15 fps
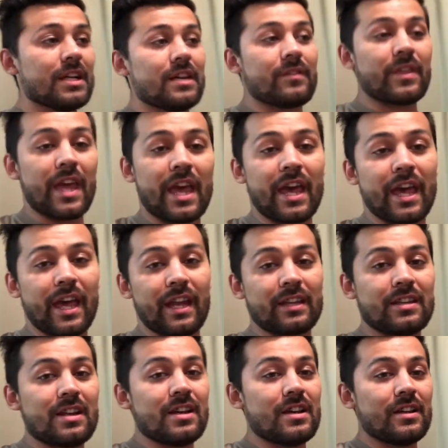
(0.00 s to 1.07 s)
They
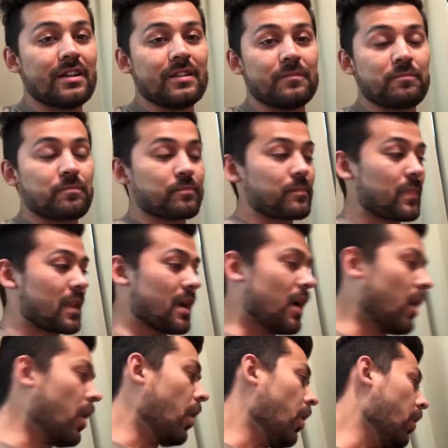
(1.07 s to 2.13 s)
had a
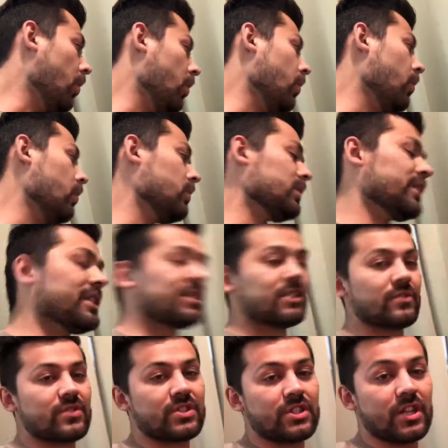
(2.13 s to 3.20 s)
whole list
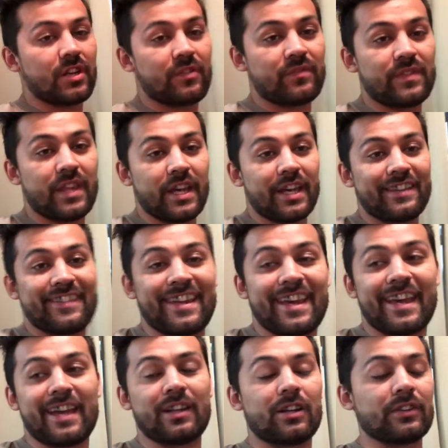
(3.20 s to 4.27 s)
of stuff that they
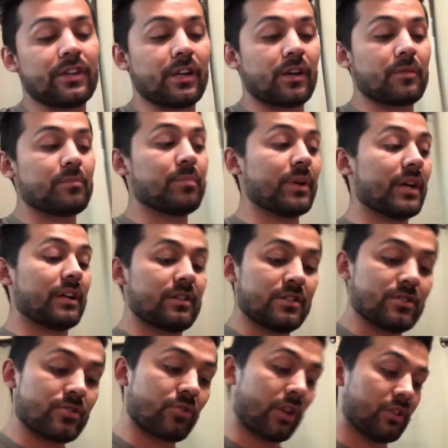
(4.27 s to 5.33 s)
had on there.
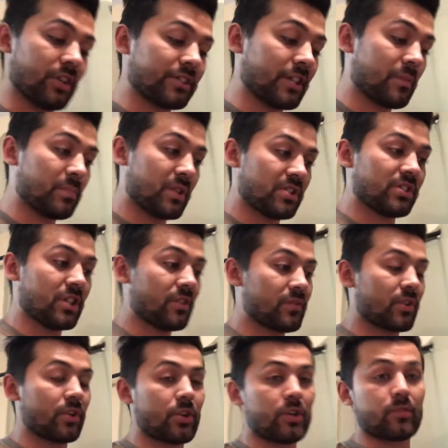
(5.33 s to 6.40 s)
So I looked up a set of
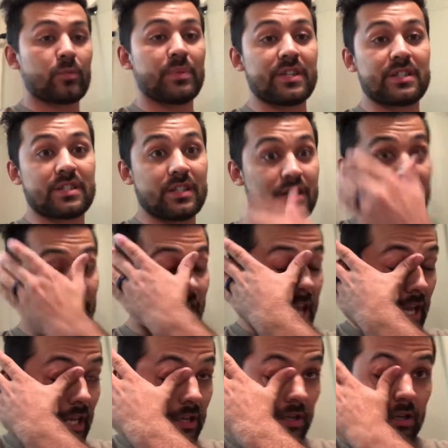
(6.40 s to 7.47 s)
30 over pistons
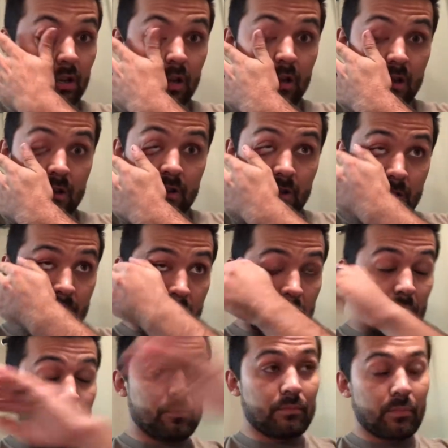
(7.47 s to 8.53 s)
and
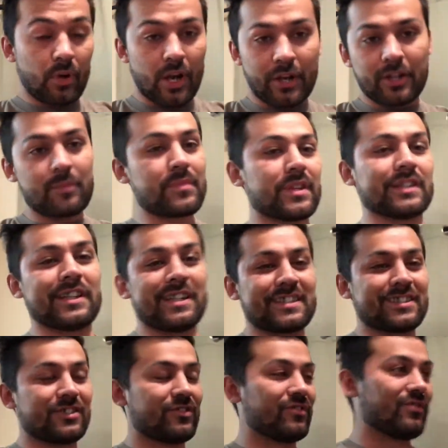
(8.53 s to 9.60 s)
brought up the
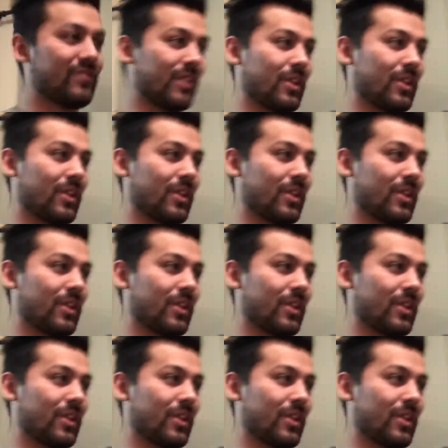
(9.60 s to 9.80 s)
list of,